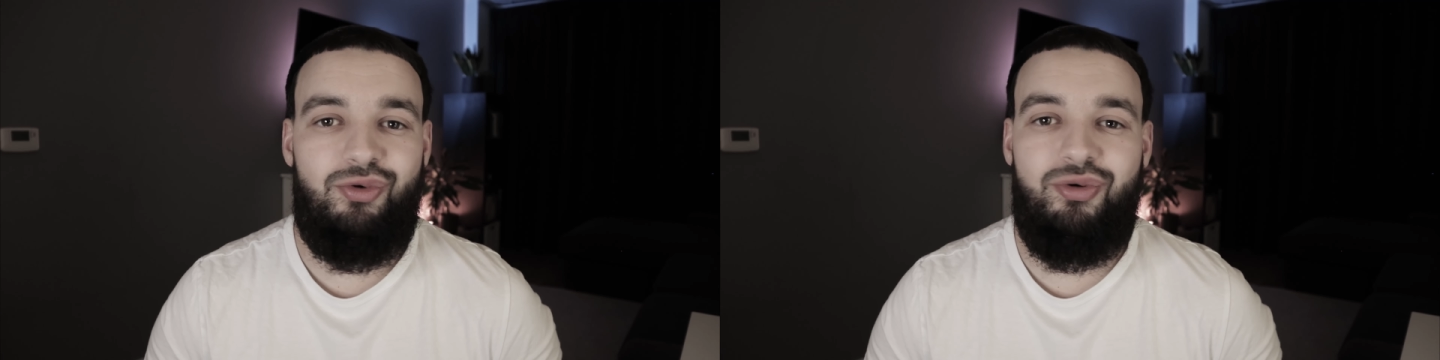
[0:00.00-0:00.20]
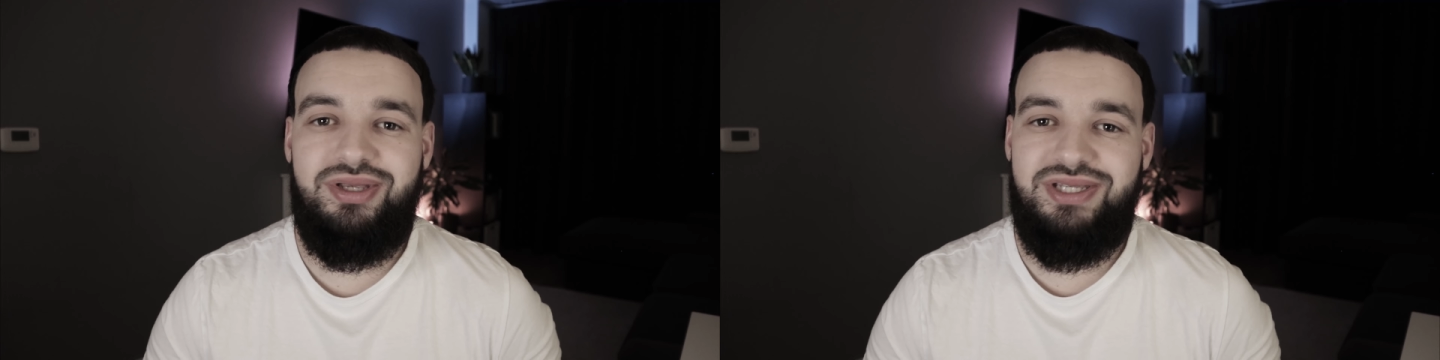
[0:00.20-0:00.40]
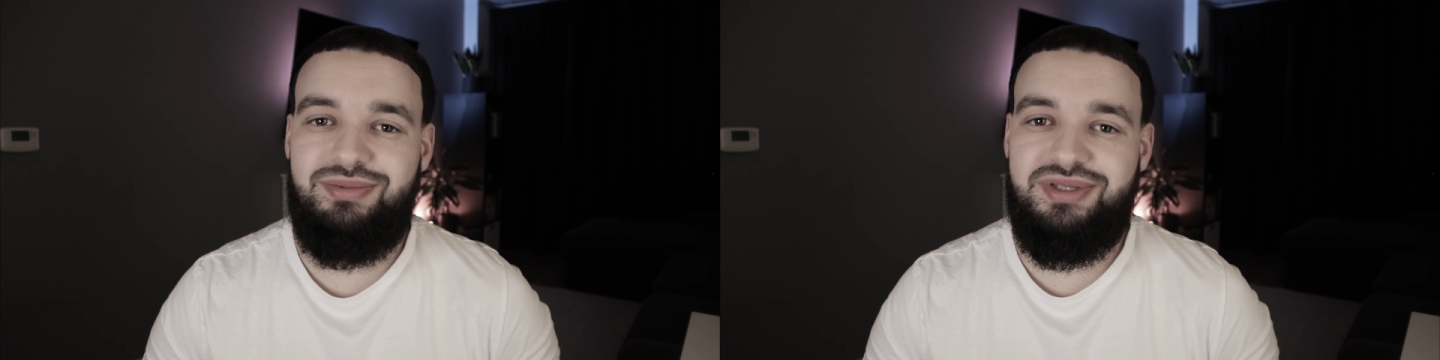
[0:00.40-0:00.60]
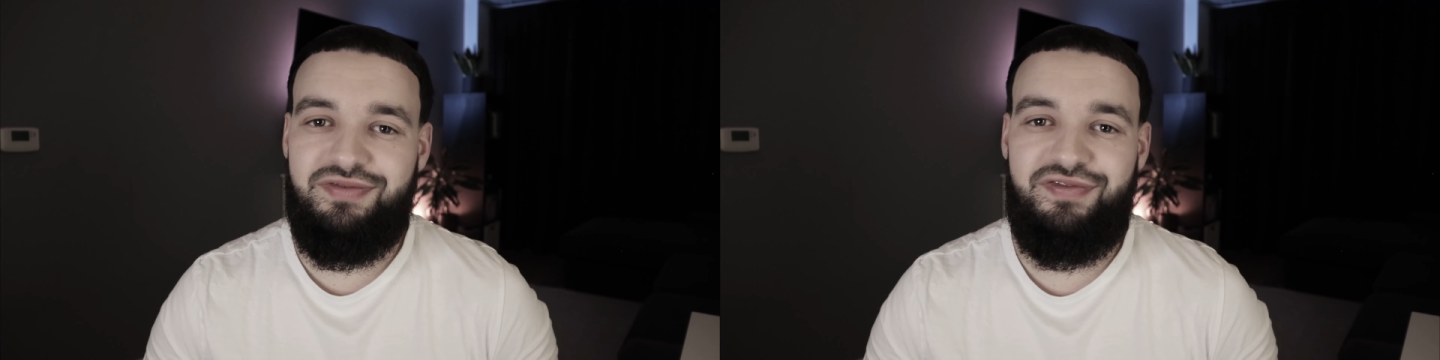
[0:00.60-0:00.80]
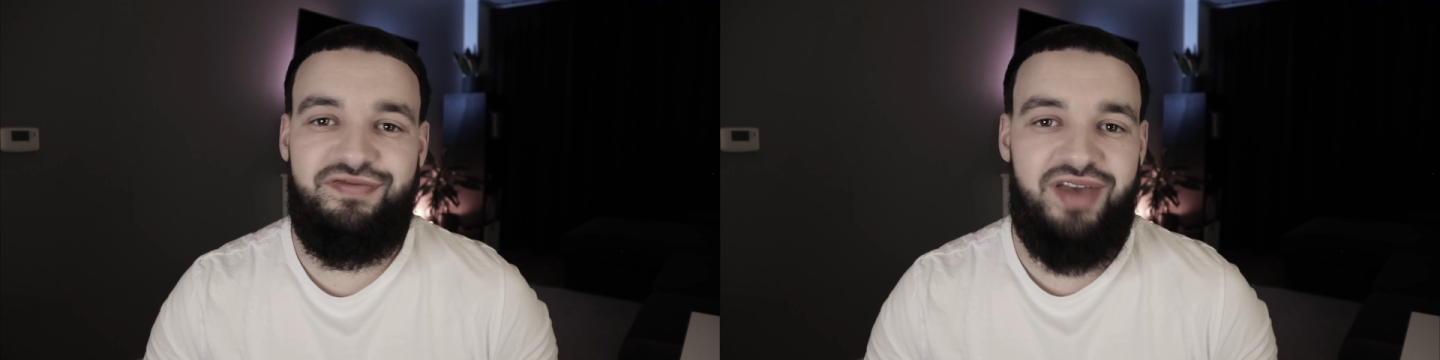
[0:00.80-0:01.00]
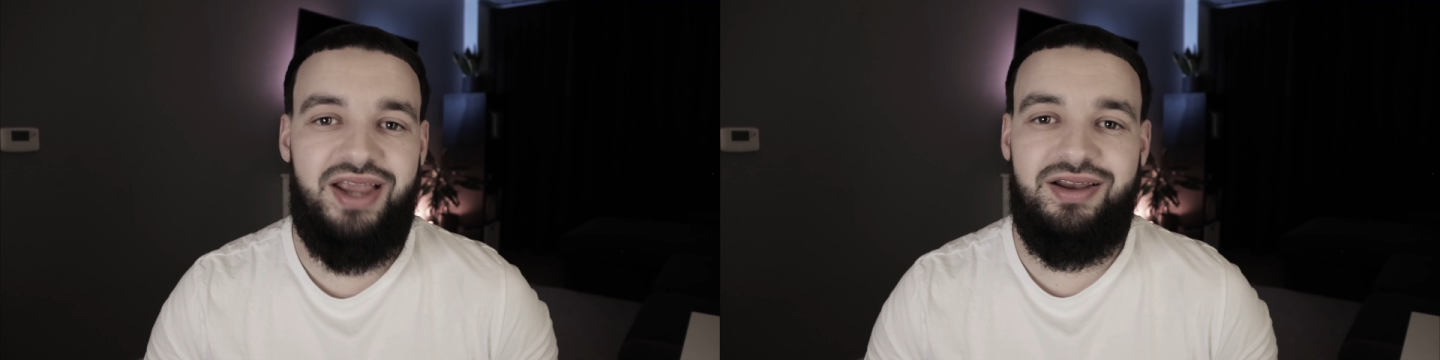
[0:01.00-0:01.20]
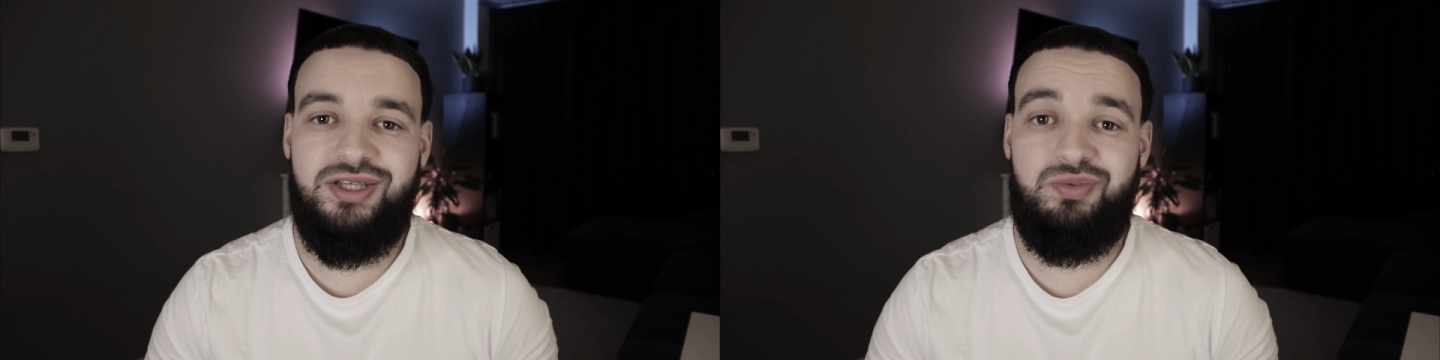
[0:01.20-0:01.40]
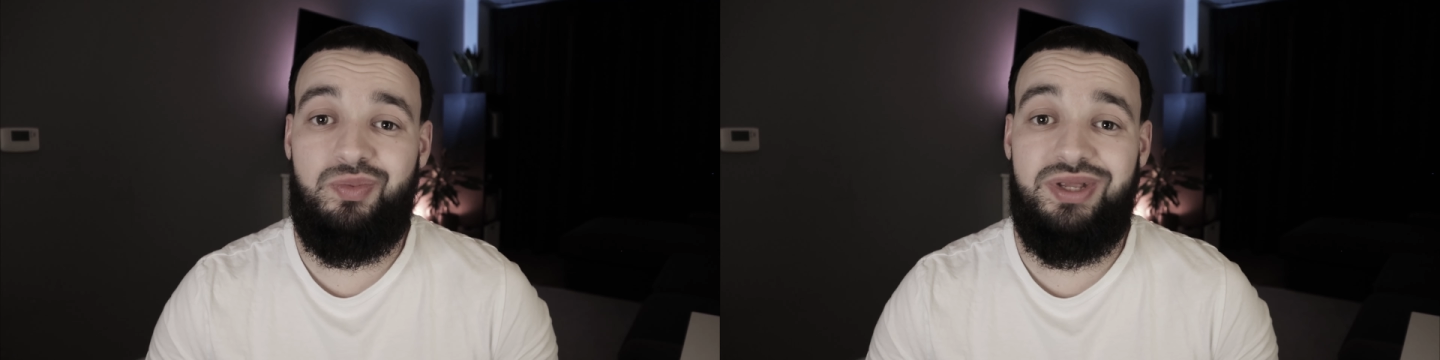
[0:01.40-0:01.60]
always seems to fail
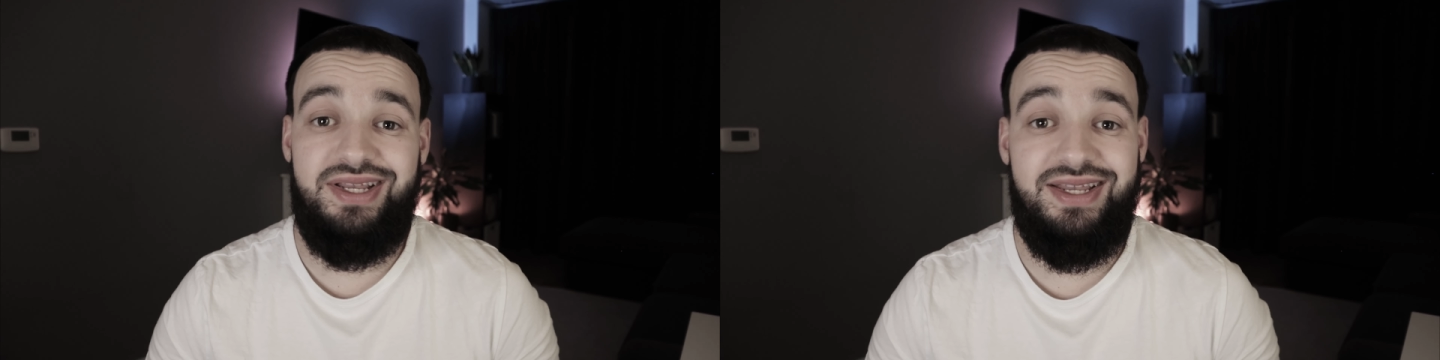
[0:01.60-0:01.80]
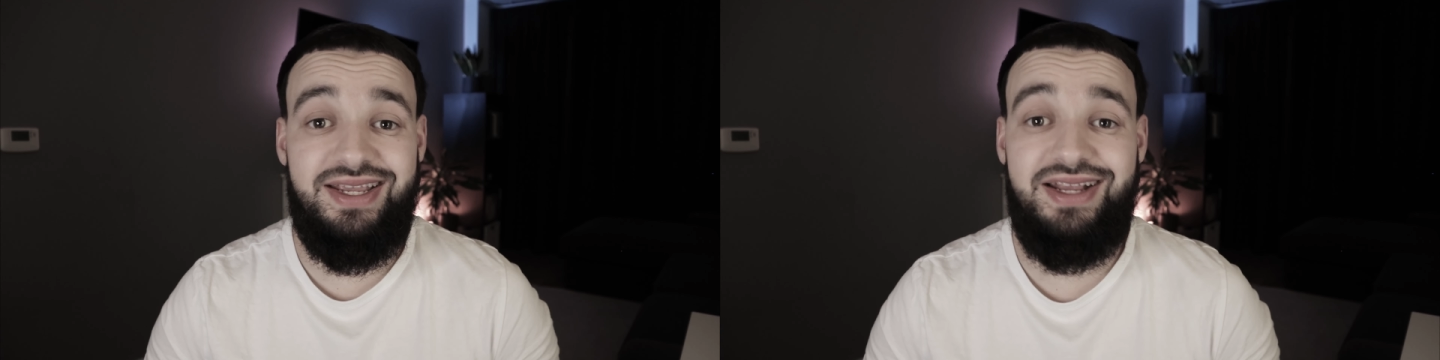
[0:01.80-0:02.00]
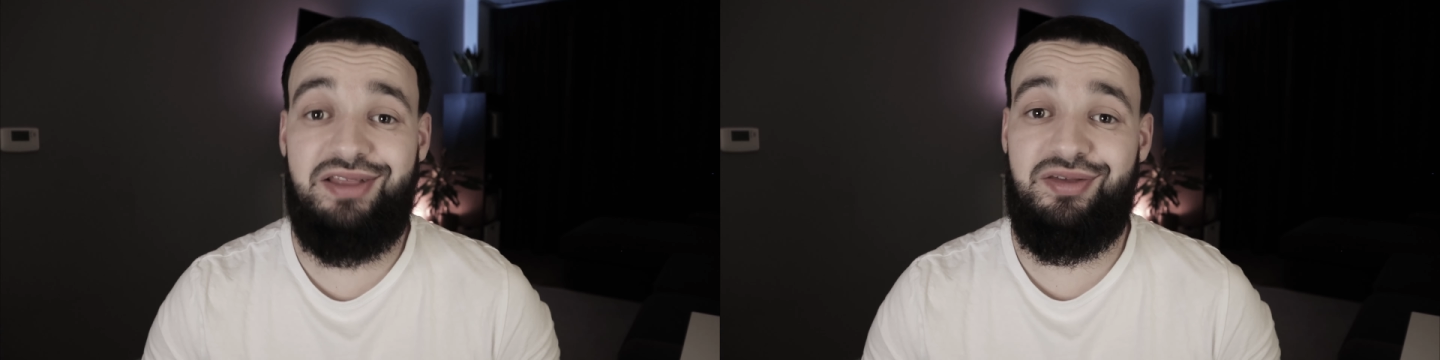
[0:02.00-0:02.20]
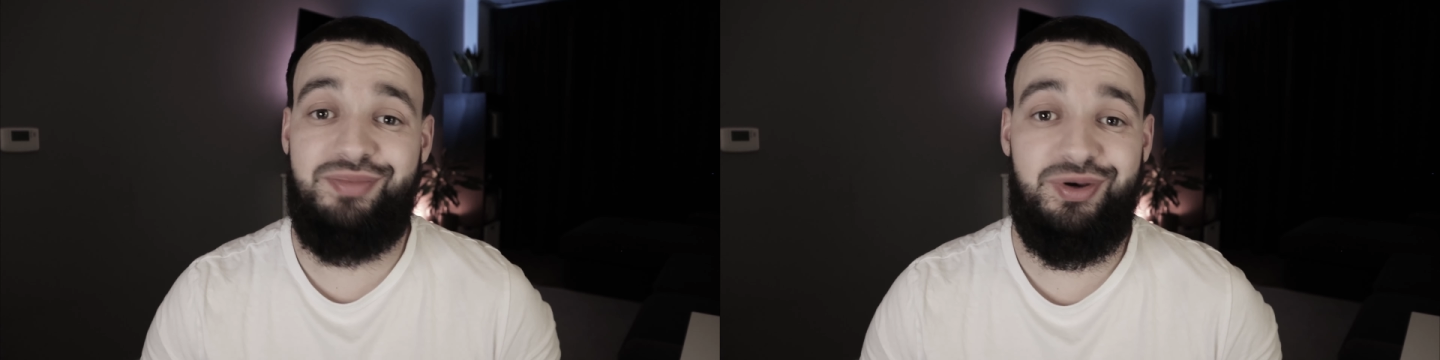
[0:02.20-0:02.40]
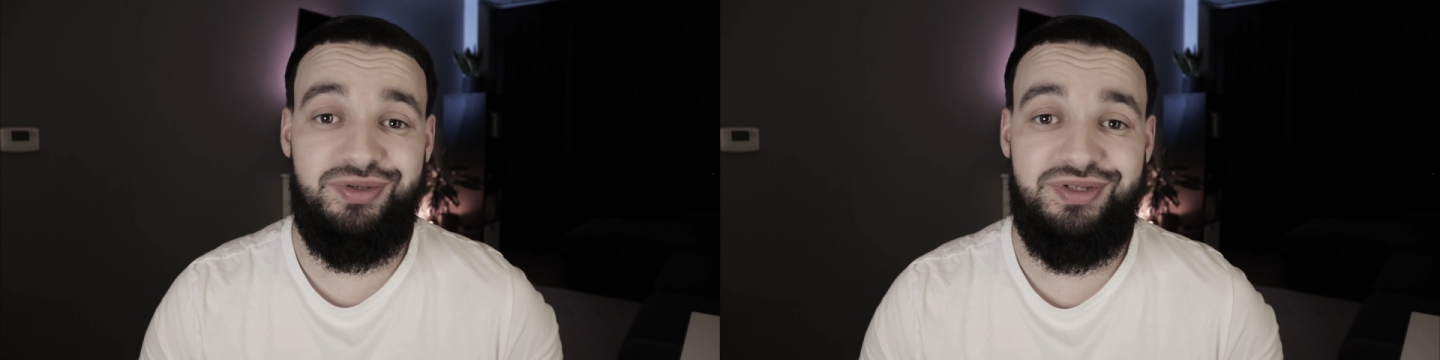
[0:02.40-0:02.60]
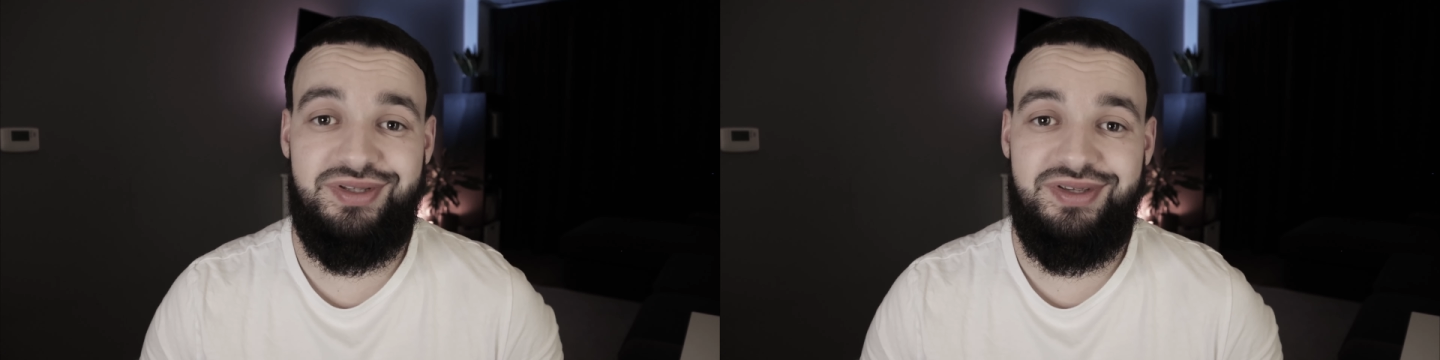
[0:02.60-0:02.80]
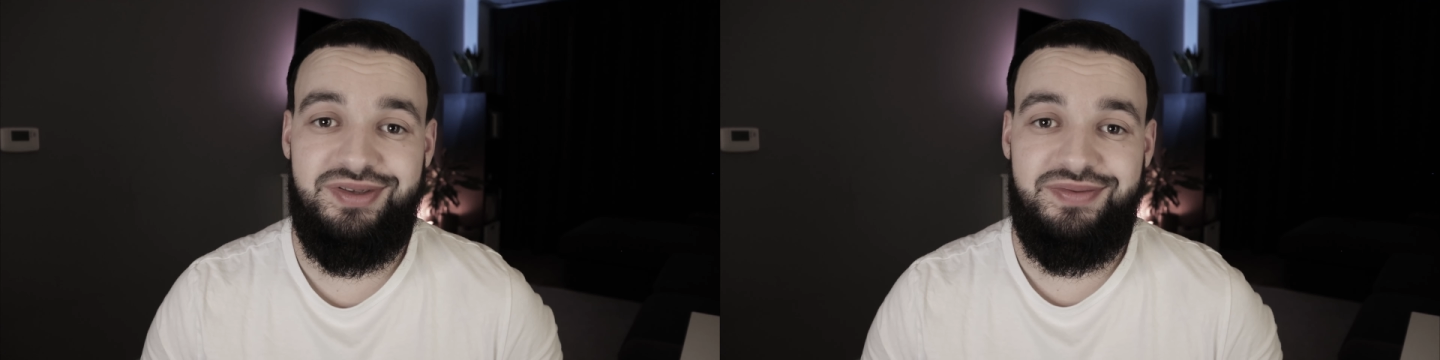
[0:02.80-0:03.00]
us when we need it the most.